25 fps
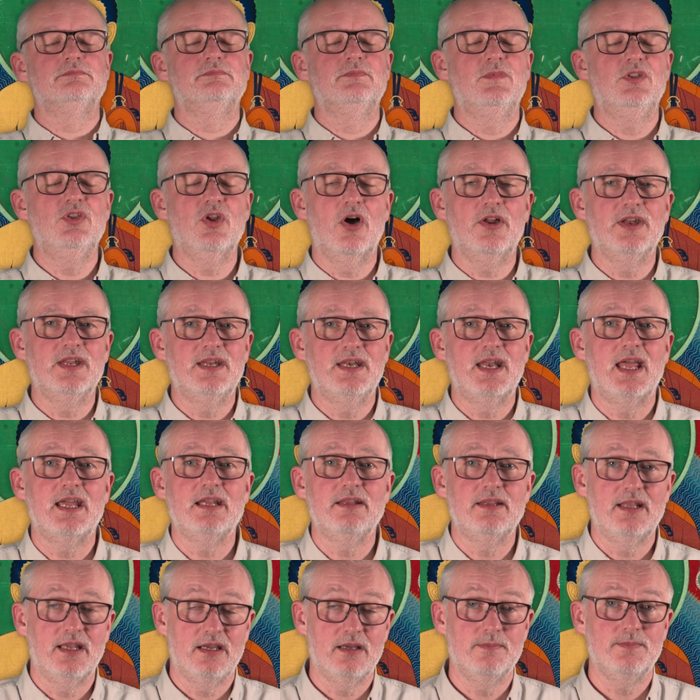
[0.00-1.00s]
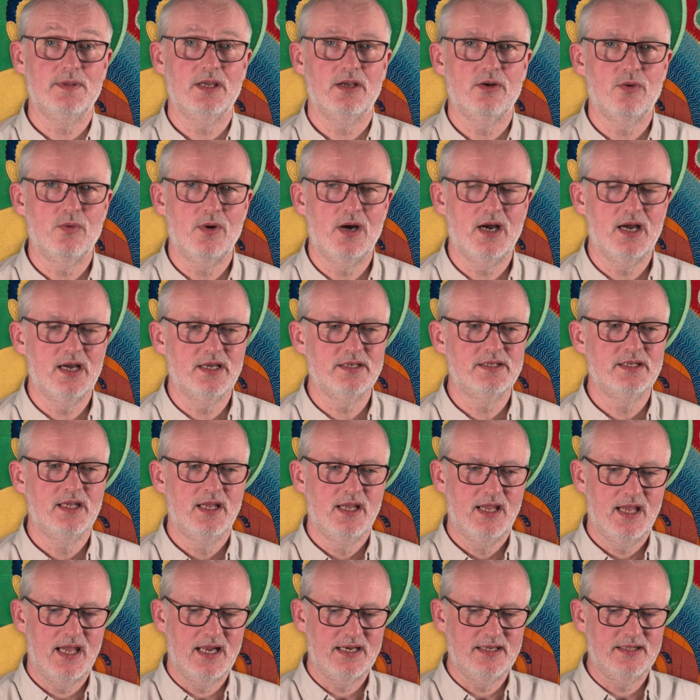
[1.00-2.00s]
non-innate, they can be acquired,
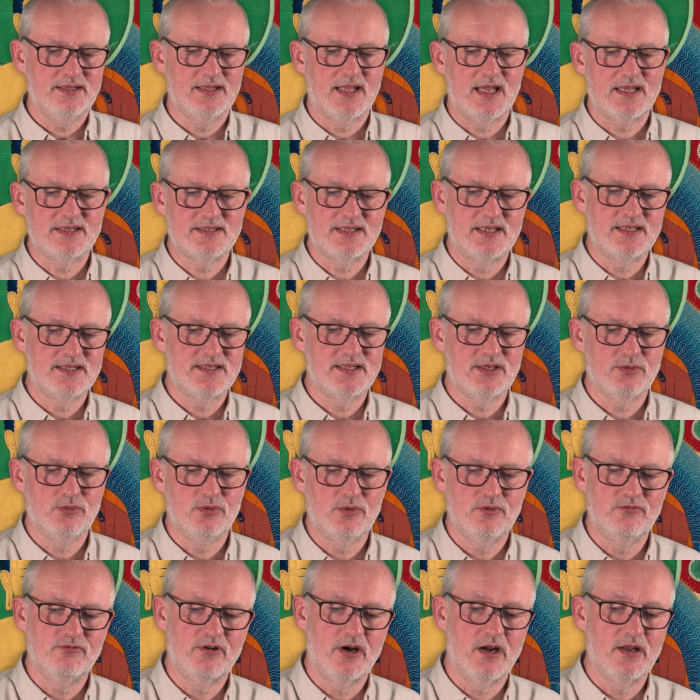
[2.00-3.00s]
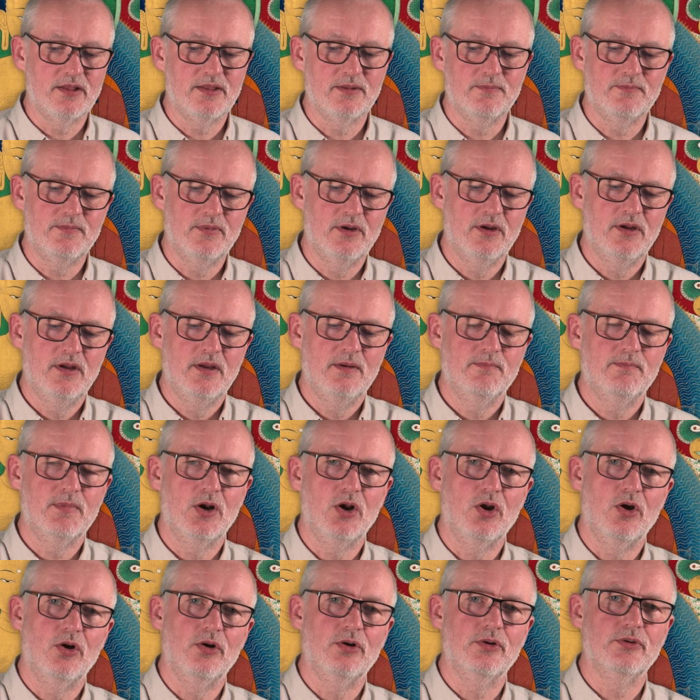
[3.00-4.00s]
and in that sense they would rather
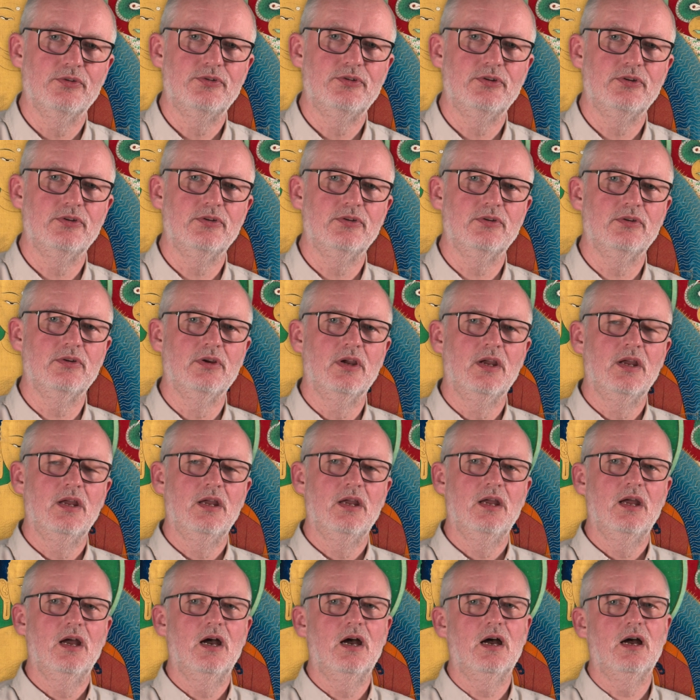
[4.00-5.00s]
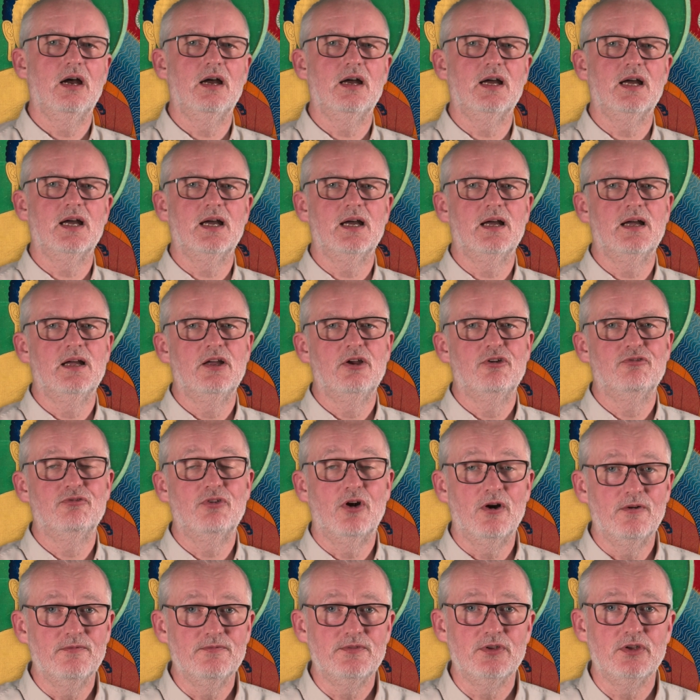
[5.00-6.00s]
belong to
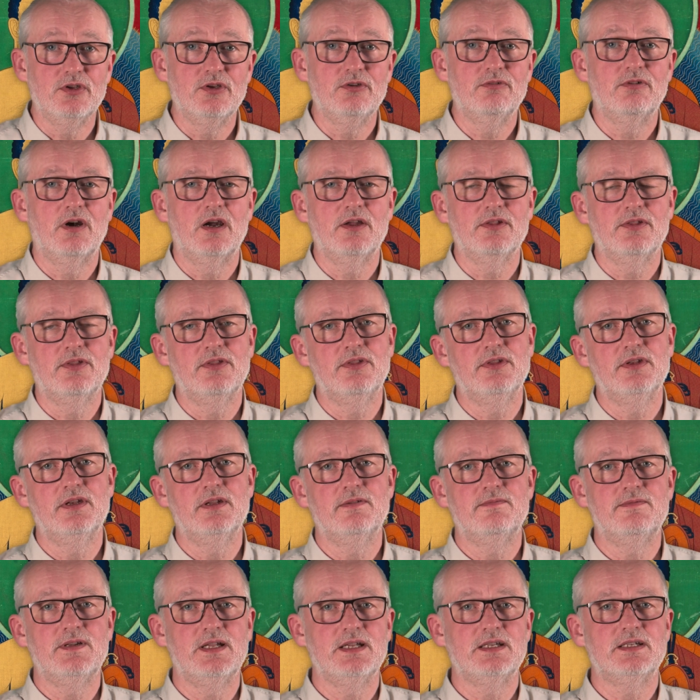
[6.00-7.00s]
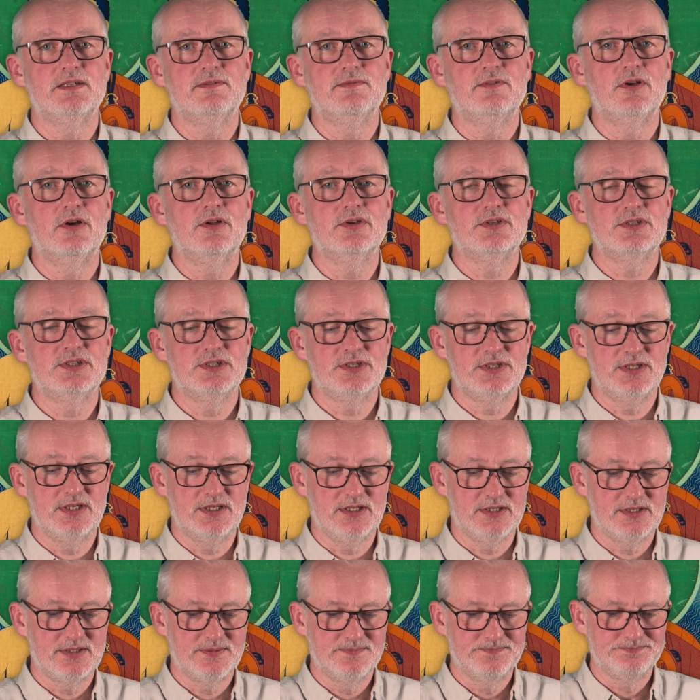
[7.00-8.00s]
wrong view rather than afflictive
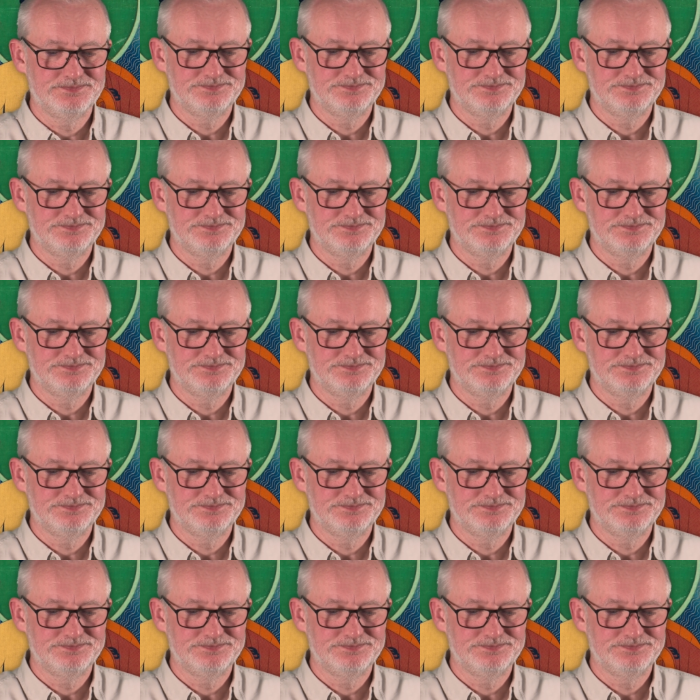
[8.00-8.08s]
consciousness.